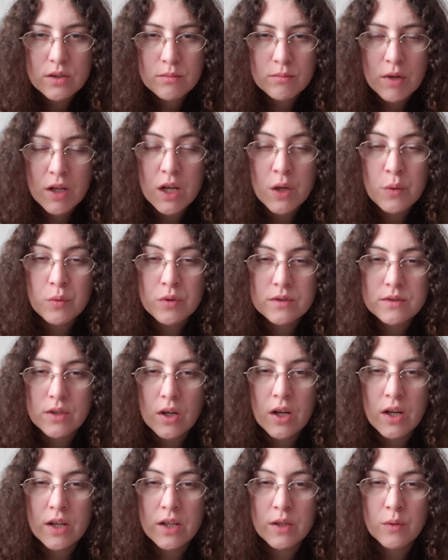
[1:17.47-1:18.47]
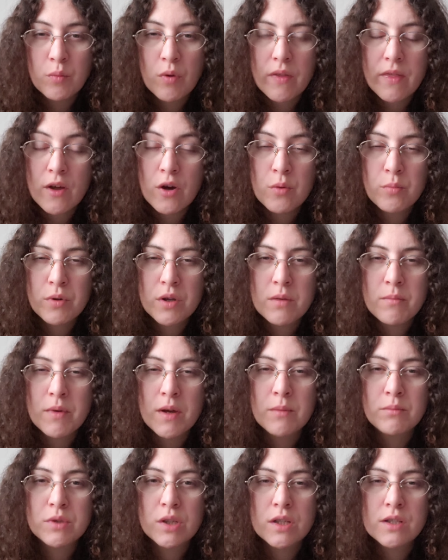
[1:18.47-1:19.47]
Many will die without being
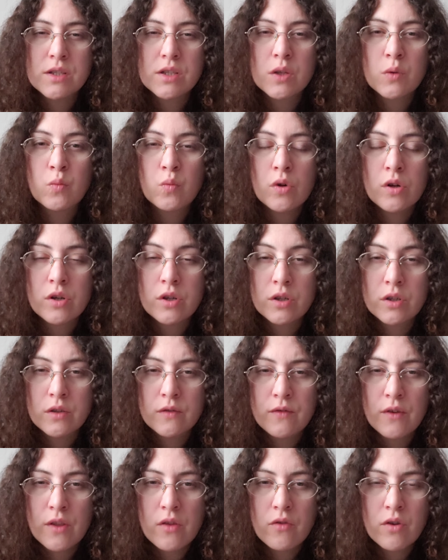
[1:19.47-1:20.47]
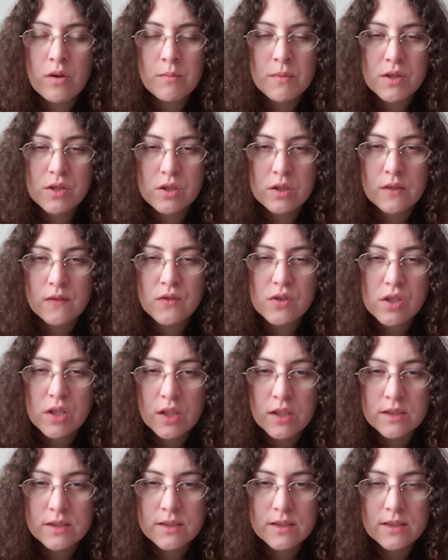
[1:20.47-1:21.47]
baptized in water for the remission of
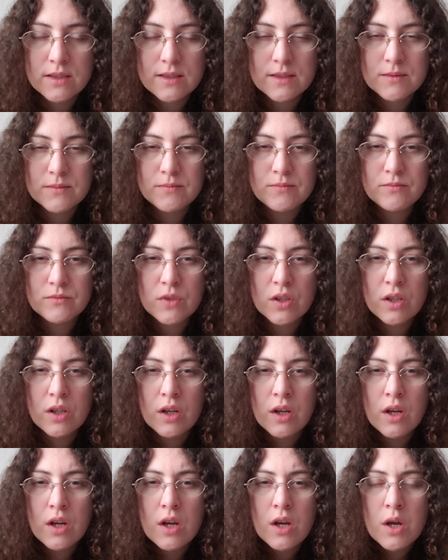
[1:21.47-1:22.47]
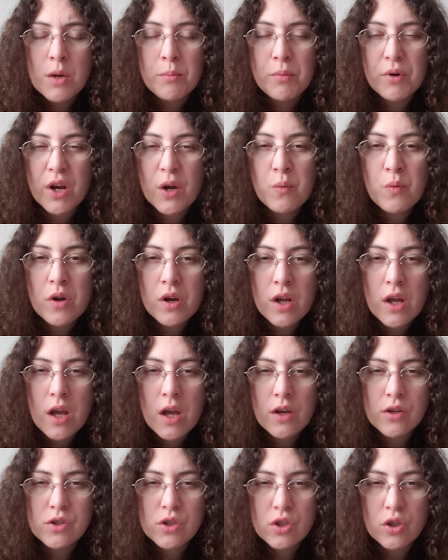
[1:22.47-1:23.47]
sins. But I want to
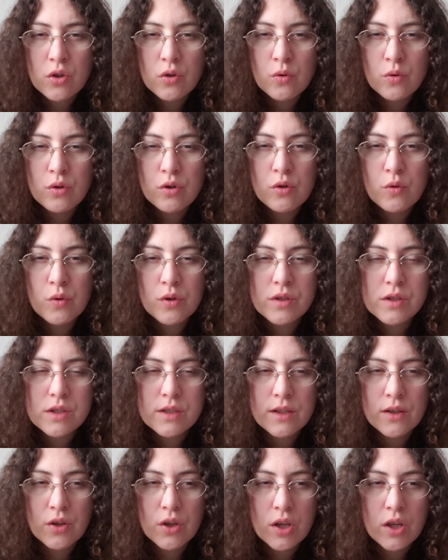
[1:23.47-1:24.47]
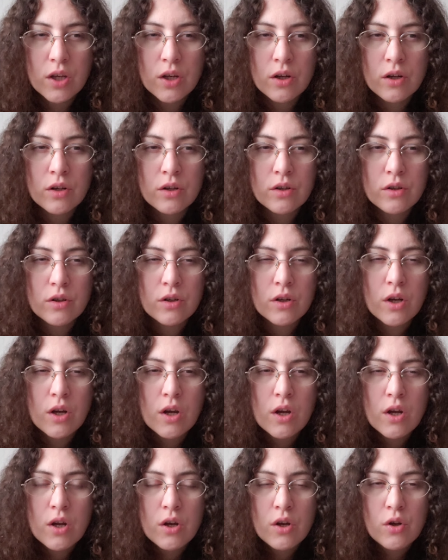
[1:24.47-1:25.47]
ask you who is still here,
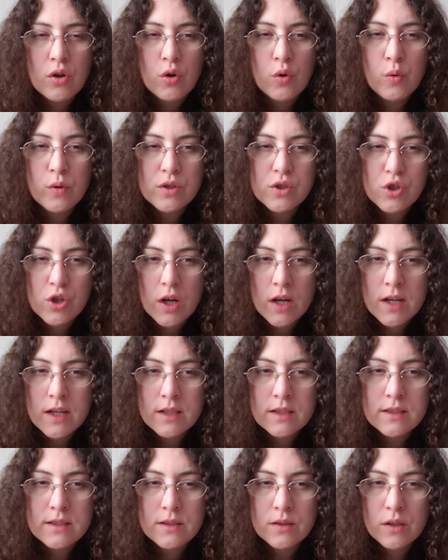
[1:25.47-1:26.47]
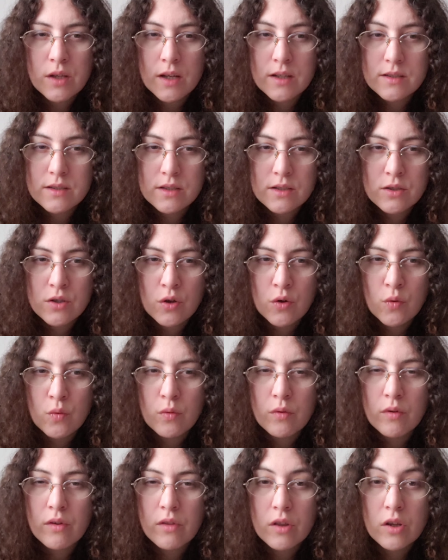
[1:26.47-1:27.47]
who is trying to get to
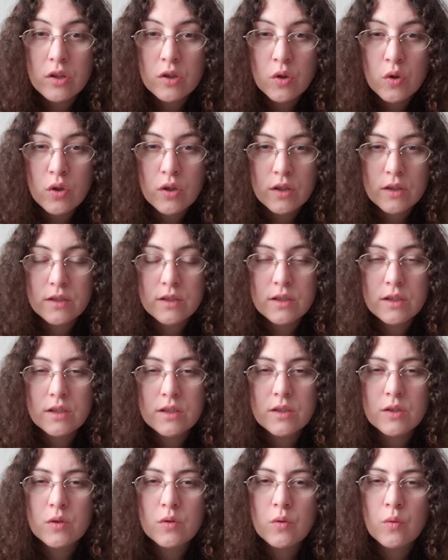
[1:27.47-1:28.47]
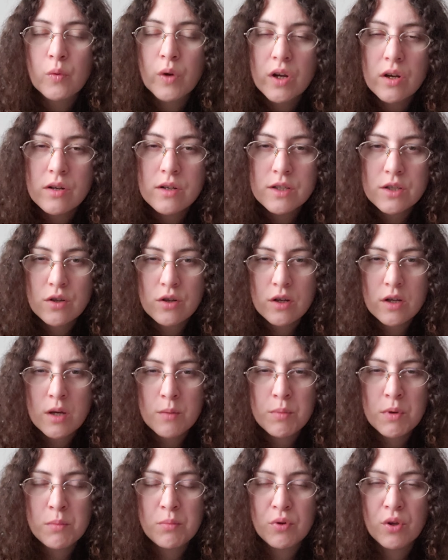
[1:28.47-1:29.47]
know the Lord. Where is your
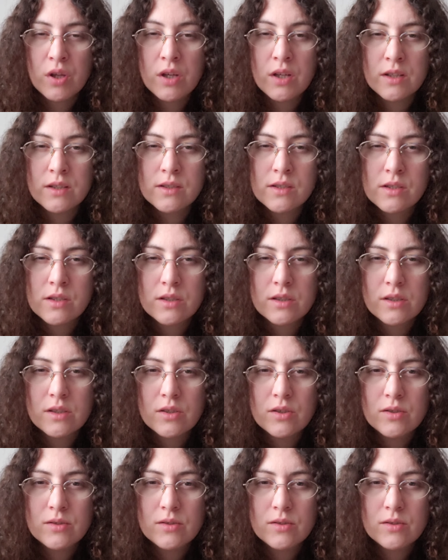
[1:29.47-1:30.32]
happy place?